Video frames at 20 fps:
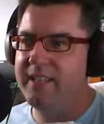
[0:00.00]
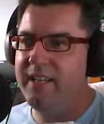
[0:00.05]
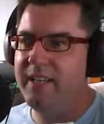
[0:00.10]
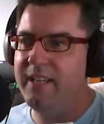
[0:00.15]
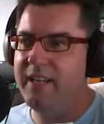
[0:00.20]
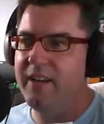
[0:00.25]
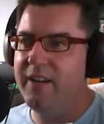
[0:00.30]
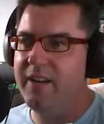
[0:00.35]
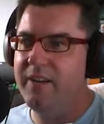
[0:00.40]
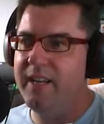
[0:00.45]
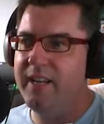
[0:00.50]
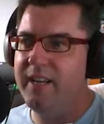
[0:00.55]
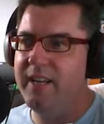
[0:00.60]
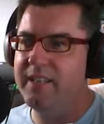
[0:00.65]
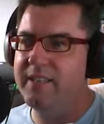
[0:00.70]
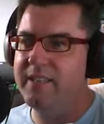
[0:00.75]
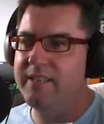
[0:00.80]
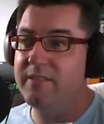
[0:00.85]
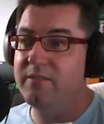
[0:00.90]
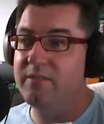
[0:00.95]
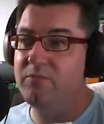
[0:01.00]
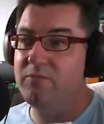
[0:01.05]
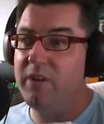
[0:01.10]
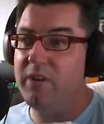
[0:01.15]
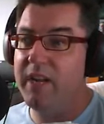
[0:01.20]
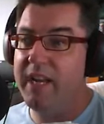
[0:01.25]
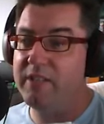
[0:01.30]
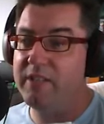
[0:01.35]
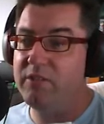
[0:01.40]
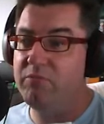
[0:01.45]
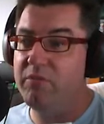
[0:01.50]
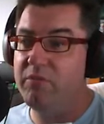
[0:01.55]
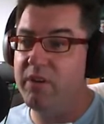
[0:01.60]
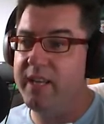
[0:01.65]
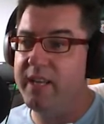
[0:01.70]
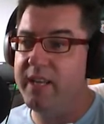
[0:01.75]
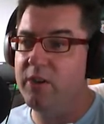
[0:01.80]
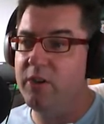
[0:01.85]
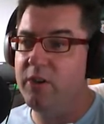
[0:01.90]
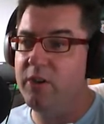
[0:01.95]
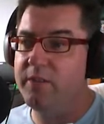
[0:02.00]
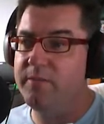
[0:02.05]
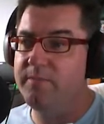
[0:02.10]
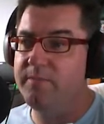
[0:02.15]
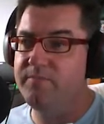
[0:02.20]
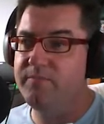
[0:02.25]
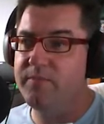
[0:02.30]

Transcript: you know, it's really good.